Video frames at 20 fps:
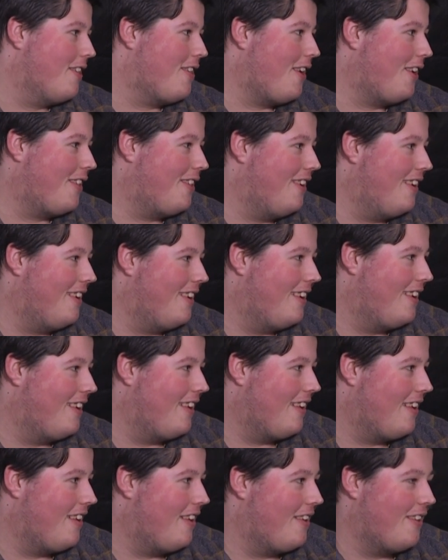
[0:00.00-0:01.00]
So that's something to
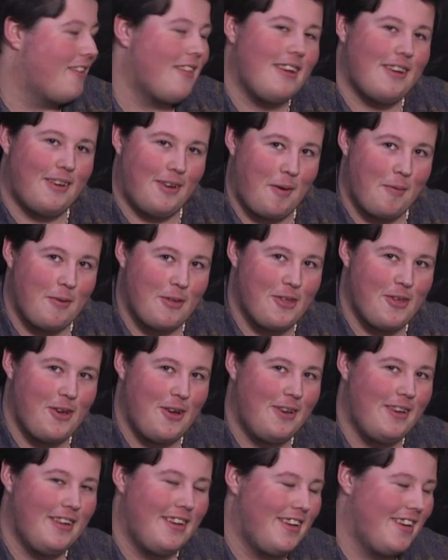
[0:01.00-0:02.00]
coming
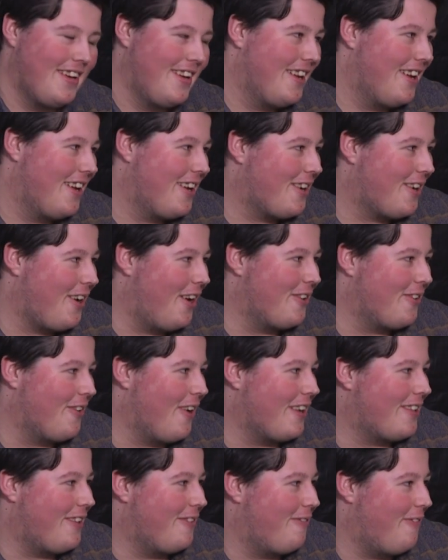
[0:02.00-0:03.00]
soon.
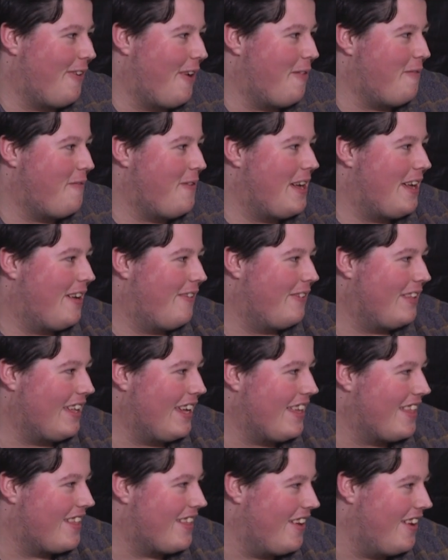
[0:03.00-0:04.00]
Co-directed film
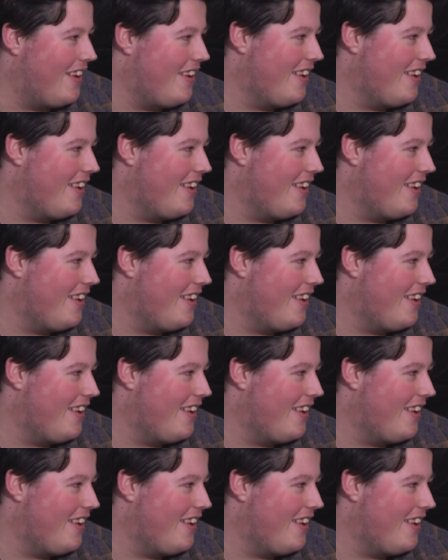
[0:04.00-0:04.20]
with these